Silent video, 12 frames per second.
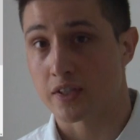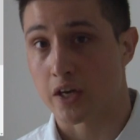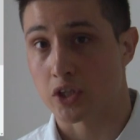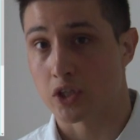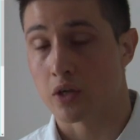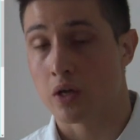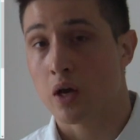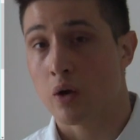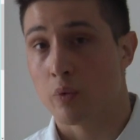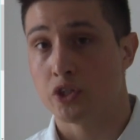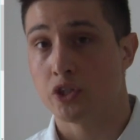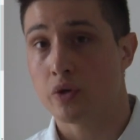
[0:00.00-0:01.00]
section
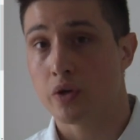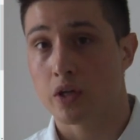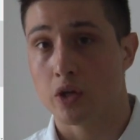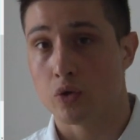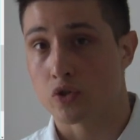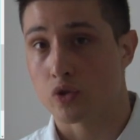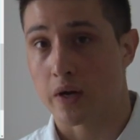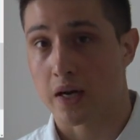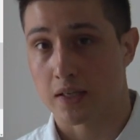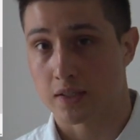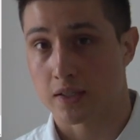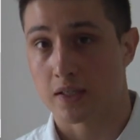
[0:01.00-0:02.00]
which you can use
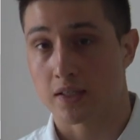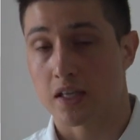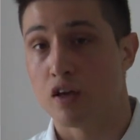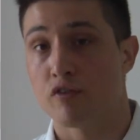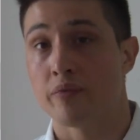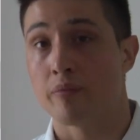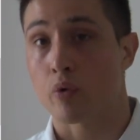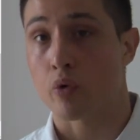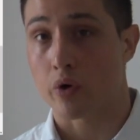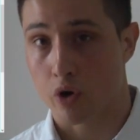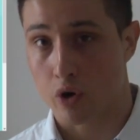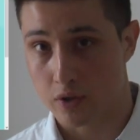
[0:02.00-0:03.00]
to access even
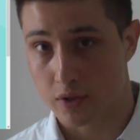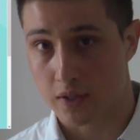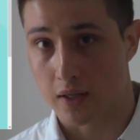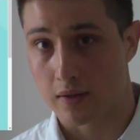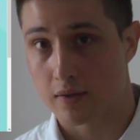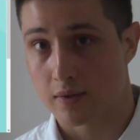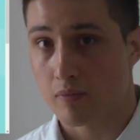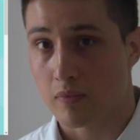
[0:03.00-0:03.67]
more content.